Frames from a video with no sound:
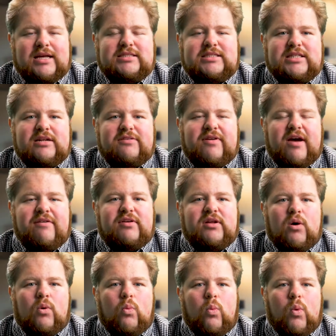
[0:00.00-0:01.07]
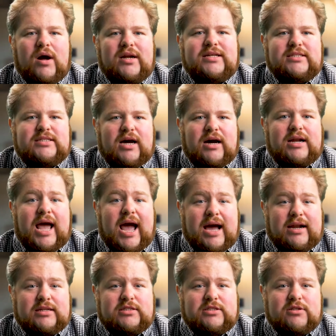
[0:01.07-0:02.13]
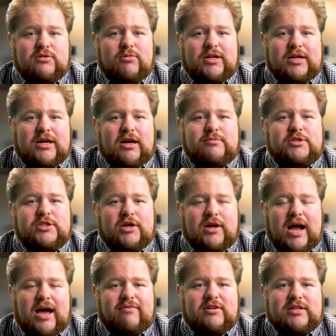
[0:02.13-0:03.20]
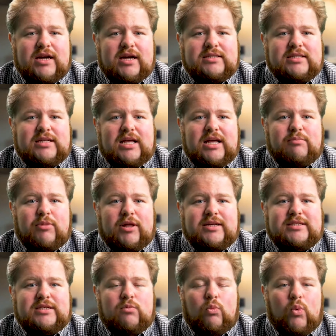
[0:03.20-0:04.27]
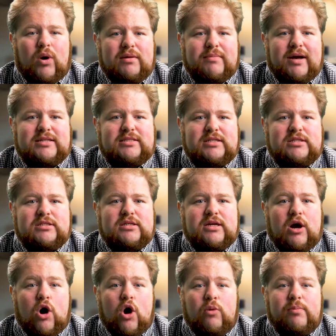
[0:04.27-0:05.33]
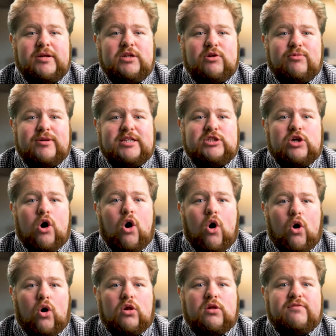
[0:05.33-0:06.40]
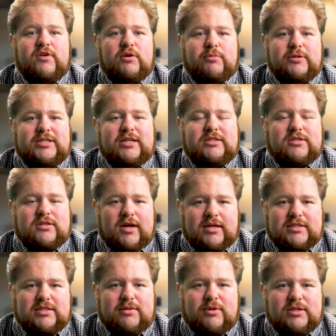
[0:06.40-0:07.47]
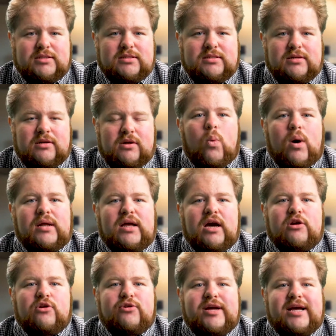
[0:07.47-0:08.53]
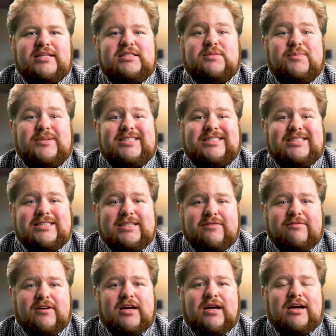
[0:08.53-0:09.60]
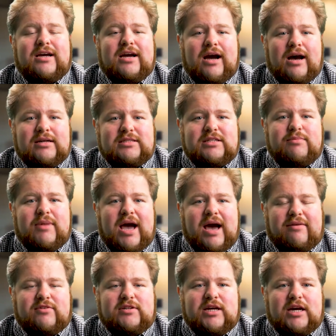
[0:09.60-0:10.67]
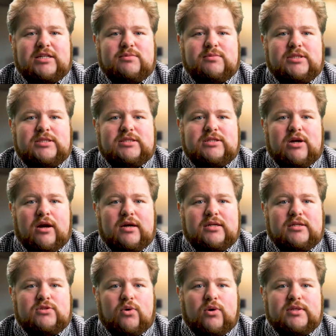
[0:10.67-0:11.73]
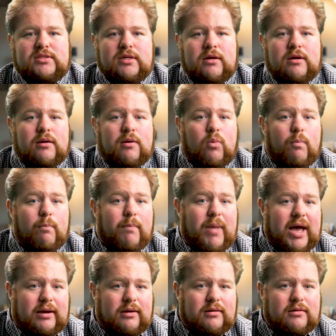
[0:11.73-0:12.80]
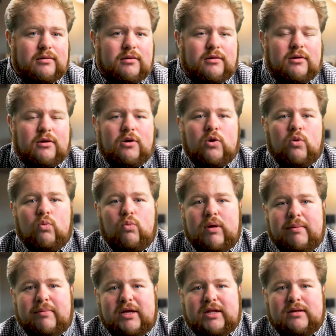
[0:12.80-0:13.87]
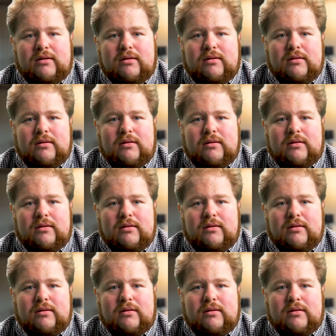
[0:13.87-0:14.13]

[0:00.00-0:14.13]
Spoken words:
Instead of having a one and done attitude when it comes to your advertising and placing one message hoping to reach all of your potential customers, why not create specific custom advertisements targeted towards men, women,